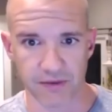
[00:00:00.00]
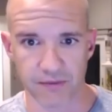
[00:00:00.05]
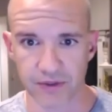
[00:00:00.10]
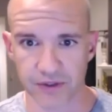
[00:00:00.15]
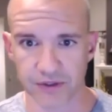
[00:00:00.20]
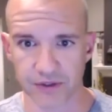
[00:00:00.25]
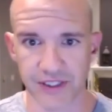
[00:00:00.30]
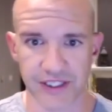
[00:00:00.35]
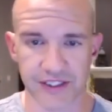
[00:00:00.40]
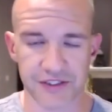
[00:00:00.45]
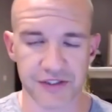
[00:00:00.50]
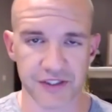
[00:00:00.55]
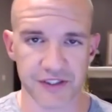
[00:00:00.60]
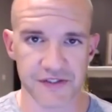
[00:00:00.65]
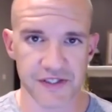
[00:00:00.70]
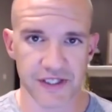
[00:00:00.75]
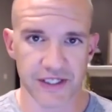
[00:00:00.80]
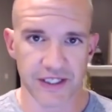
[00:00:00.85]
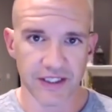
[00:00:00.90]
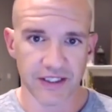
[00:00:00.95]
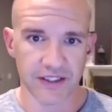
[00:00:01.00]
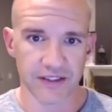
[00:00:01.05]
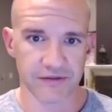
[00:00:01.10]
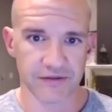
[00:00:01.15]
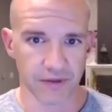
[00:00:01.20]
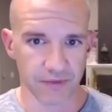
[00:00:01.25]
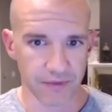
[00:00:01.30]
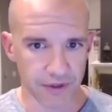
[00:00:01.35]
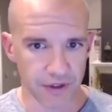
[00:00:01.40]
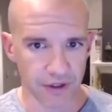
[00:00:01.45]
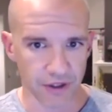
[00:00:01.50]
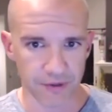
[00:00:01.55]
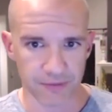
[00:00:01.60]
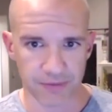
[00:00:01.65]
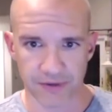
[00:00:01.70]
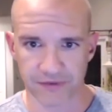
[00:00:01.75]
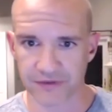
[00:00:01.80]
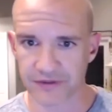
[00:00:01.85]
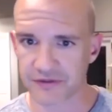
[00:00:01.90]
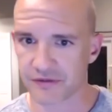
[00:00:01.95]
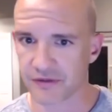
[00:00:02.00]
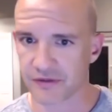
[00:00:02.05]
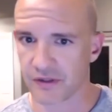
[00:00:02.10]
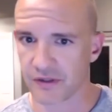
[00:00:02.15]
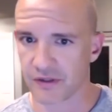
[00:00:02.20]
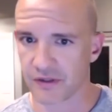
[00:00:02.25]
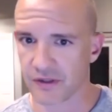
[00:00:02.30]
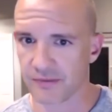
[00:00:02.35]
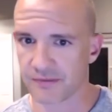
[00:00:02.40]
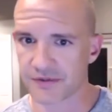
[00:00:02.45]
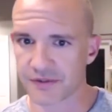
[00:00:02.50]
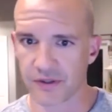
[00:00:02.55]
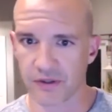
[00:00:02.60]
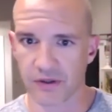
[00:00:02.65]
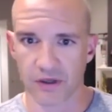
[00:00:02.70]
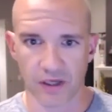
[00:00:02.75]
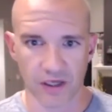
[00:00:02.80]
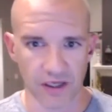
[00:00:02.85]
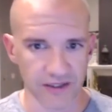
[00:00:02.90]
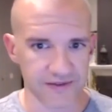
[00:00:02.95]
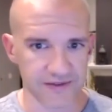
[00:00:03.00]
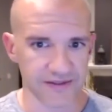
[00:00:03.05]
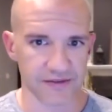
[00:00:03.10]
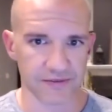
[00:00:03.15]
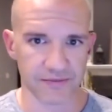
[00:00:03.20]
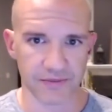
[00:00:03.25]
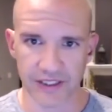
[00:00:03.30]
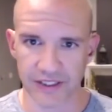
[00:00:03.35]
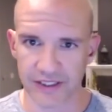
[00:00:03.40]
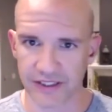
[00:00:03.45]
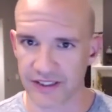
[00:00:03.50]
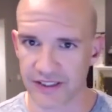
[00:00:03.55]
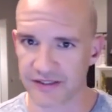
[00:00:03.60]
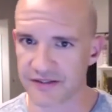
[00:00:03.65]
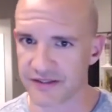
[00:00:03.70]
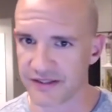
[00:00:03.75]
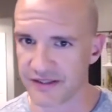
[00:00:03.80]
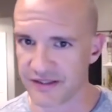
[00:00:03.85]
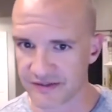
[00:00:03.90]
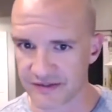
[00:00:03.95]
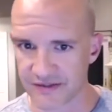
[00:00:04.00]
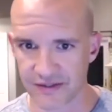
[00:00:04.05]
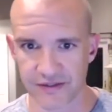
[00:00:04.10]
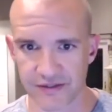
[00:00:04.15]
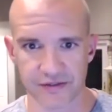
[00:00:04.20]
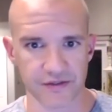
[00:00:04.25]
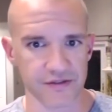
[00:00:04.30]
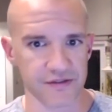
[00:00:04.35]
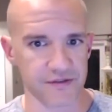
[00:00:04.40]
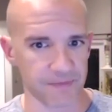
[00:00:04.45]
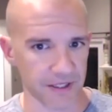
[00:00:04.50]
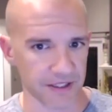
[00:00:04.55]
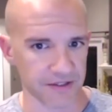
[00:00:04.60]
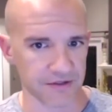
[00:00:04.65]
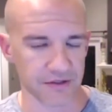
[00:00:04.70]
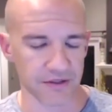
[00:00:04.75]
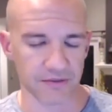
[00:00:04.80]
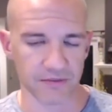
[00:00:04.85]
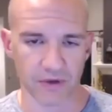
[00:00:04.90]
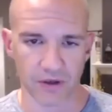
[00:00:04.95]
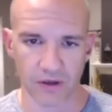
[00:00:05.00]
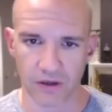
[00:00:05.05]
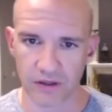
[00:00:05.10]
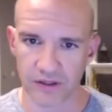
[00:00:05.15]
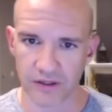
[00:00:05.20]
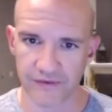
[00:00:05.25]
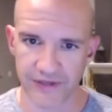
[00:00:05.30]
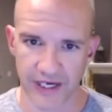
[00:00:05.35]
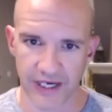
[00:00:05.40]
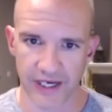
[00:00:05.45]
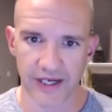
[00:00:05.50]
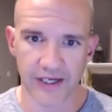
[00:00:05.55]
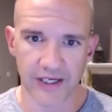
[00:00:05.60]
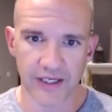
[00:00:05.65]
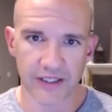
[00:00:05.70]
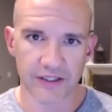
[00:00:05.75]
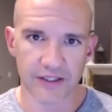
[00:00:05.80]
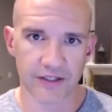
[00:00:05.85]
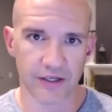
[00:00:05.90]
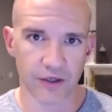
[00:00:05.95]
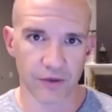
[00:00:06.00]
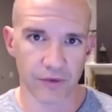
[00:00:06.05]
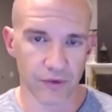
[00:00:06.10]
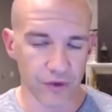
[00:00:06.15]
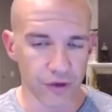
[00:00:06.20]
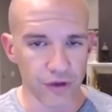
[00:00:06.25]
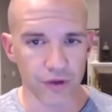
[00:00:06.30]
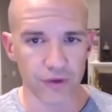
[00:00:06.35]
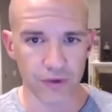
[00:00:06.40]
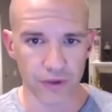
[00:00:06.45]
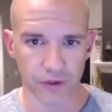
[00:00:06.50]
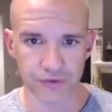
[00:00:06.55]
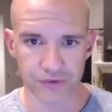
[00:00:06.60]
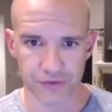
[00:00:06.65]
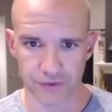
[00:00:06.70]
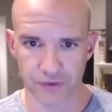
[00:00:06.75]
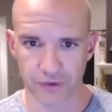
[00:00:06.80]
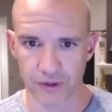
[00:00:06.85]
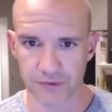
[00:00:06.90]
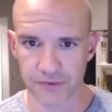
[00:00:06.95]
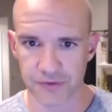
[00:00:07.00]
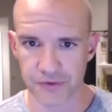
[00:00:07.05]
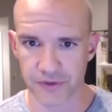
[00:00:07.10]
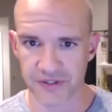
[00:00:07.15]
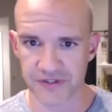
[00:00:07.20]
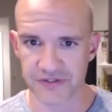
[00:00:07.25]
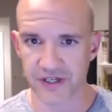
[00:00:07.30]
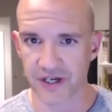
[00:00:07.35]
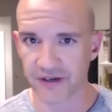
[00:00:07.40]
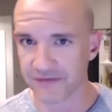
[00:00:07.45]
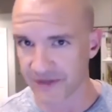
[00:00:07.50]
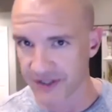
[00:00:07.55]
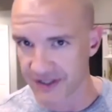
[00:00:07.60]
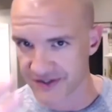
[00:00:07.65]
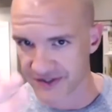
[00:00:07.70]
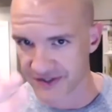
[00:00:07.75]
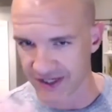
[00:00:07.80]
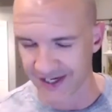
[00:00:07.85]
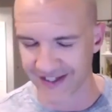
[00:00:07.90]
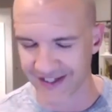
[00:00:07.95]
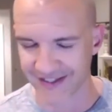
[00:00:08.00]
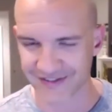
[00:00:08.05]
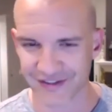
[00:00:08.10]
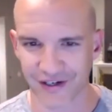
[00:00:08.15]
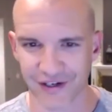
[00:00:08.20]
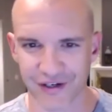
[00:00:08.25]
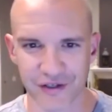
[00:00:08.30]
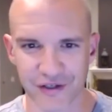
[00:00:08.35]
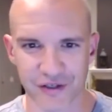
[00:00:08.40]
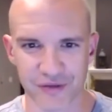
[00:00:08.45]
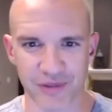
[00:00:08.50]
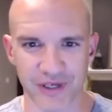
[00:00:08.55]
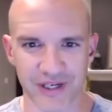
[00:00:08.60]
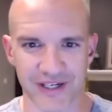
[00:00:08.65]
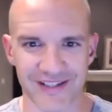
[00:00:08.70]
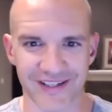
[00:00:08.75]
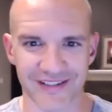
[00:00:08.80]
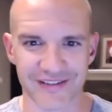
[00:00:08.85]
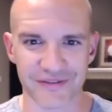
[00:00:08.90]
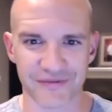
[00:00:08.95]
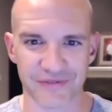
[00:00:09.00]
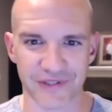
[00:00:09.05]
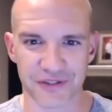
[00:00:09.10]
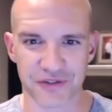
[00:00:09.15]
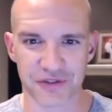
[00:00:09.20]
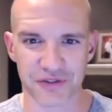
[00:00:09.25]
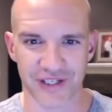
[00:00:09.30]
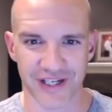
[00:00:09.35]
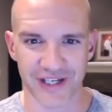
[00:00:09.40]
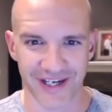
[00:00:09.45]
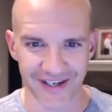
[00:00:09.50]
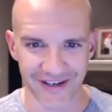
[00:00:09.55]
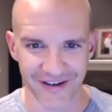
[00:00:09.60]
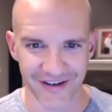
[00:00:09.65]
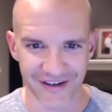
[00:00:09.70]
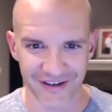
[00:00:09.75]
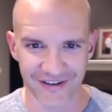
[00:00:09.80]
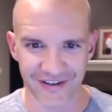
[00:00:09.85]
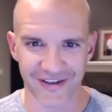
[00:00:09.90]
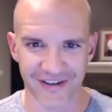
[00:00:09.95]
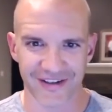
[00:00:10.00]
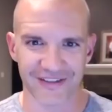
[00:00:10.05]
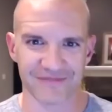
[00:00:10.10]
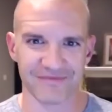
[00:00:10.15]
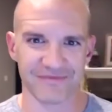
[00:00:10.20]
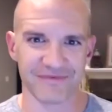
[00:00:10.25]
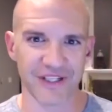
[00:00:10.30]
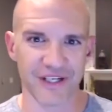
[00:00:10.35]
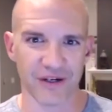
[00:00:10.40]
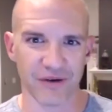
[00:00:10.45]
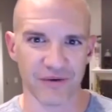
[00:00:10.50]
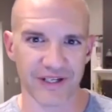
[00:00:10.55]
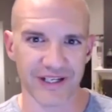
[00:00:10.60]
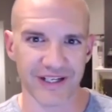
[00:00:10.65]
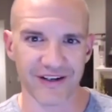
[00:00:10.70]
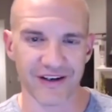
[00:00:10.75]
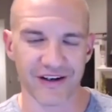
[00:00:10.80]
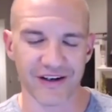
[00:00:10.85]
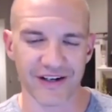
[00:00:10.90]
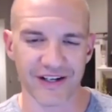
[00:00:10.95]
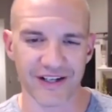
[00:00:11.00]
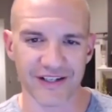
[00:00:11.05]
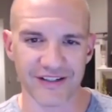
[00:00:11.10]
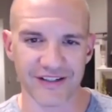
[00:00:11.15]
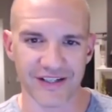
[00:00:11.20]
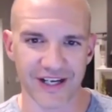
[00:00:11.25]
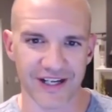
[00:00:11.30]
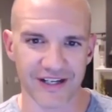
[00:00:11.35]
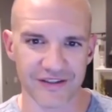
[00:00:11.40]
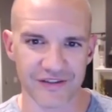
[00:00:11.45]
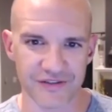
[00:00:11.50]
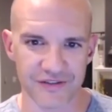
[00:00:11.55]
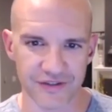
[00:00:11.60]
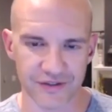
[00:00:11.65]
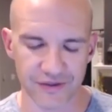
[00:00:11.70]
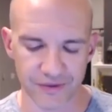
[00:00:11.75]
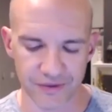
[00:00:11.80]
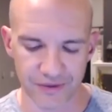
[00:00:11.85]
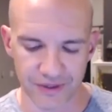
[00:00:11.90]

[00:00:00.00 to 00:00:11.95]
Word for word: niche is is what we call the perfect storm, so autism, ADHD, seizures, spectrum, all of that, you know, neurostorm sort of stuff as, as our good buddy Dr. Fletcher and I are, are you know, in on and, and do.